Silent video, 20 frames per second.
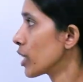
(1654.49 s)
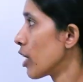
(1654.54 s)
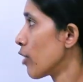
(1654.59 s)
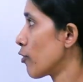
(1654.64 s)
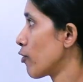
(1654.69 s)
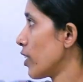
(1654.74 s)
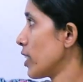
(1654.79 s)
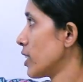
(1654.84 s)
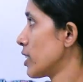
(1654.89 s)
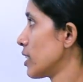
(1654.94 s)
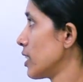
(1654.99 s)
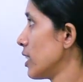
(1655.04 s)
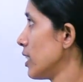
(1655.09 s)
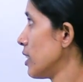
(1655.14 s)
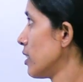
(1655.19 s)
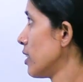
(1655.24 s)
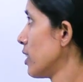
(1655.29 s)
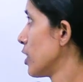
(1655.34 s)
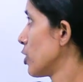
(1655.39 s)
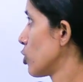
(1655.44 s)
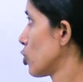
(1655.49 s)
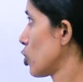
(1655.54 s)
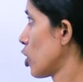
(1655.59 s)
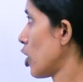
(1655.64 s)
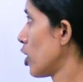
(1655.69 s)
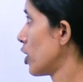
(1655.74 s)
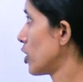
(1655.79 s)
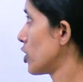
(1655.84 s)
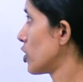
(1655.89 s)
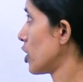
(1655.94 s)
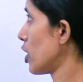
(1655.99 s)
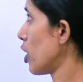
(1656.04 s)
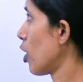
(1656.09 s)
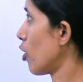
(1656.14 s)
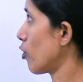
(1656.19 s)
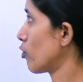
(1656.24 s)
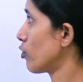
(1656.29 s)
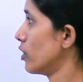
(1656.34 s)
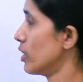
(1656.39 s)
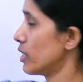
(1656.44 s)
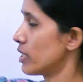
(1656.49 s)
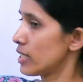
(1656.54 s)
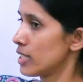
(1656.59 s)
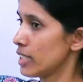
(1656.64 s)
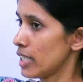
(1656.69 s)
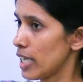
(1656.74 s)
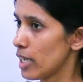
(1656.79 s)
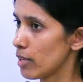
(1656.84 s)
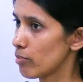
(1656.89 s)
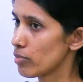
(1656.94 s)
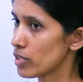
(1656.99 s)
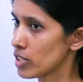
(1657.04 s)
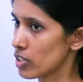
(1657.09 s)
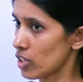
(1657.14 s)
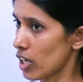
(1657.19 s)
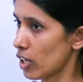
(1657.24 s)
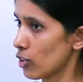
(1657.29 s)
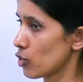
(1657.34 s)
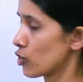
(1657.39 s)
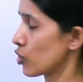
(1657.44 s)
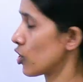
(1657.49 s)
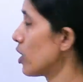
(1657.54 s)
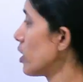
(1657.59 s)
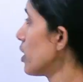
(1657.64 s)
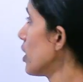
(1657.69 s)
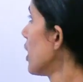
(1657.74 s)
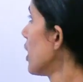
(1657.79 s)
If I see the histology of the same structure,